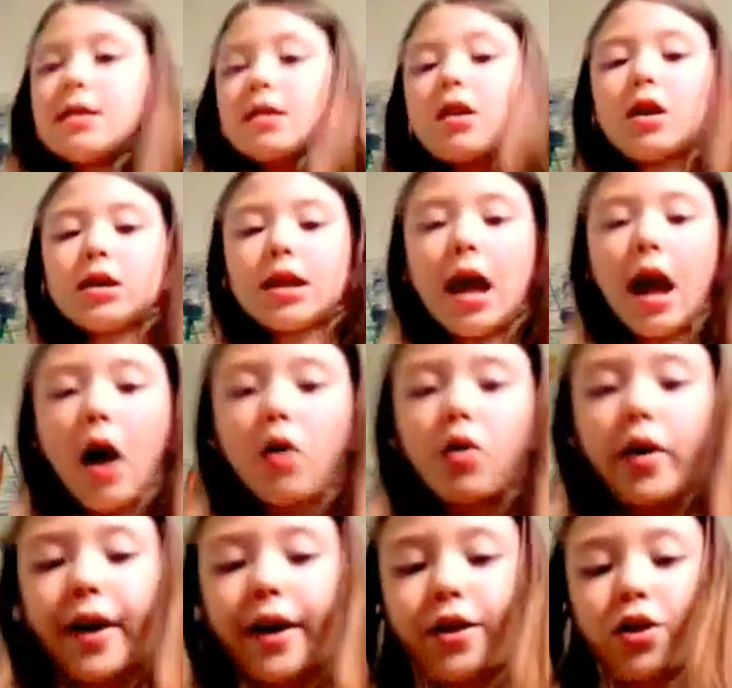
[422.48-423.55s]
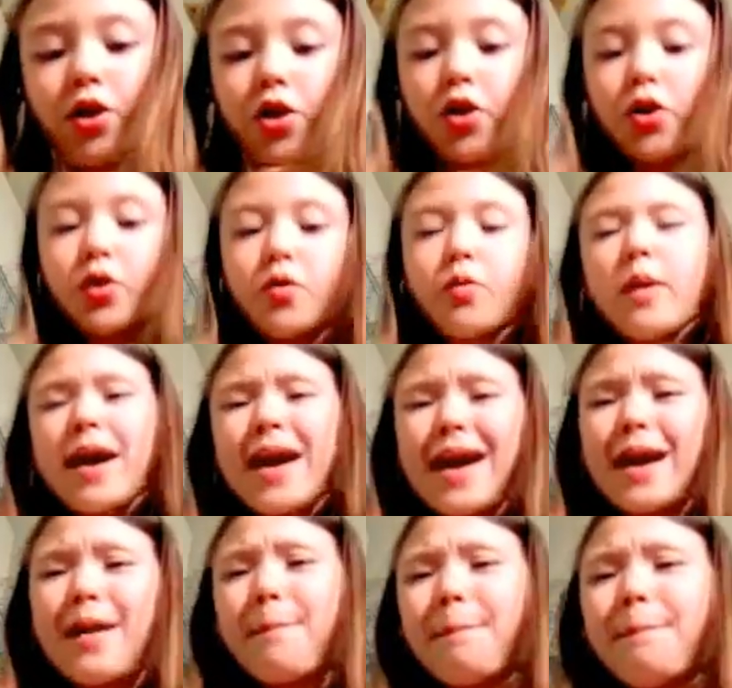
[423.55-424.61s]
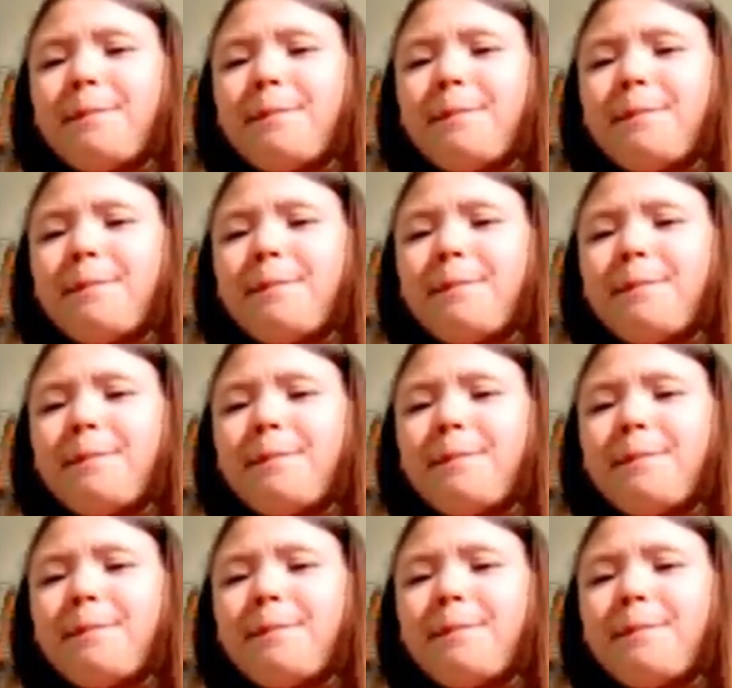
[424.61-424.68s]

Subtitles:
cut it out into a